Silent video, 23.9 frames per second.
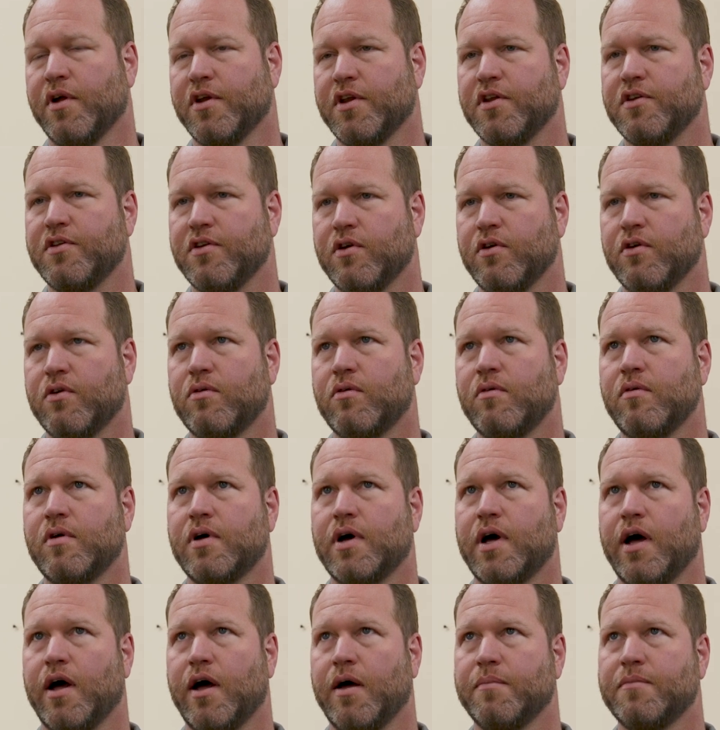wanted to do,
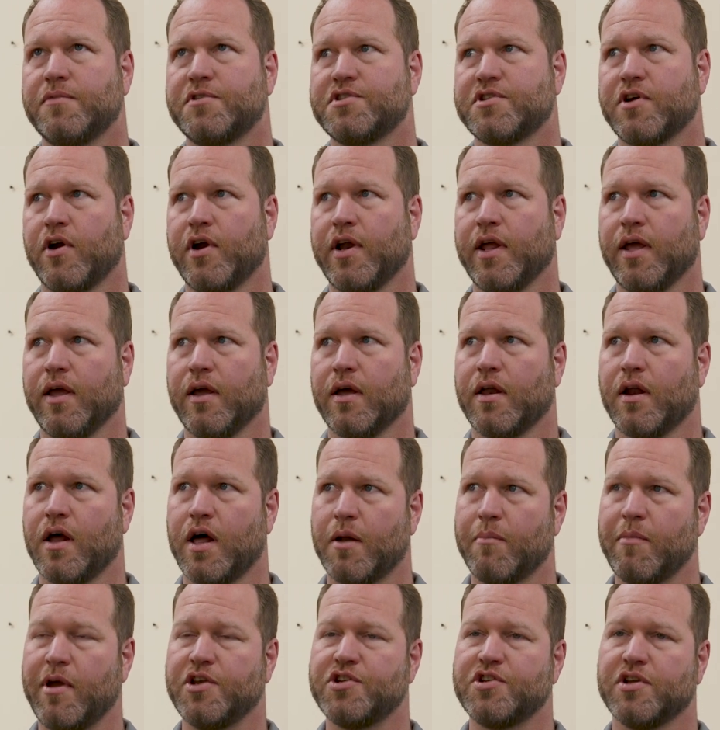uh, starting
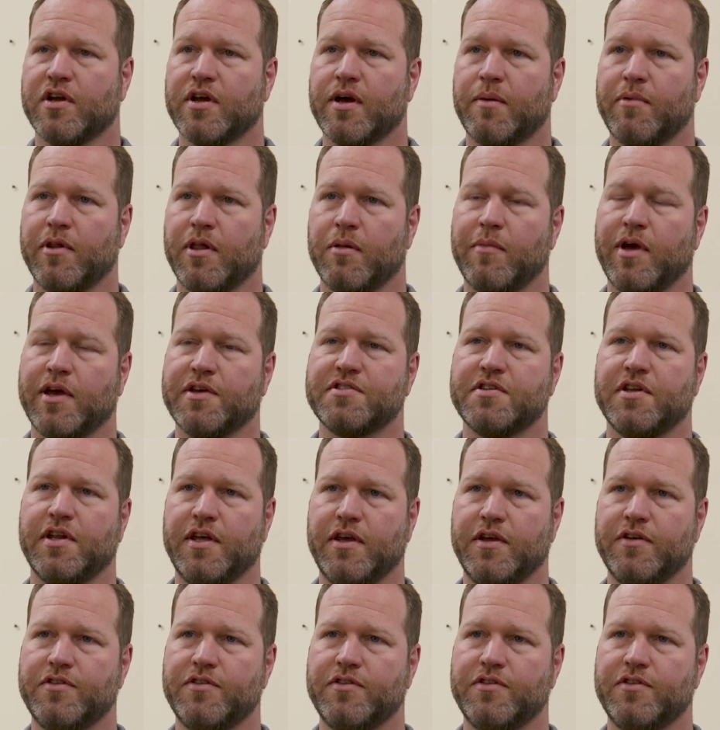an automation company that makes it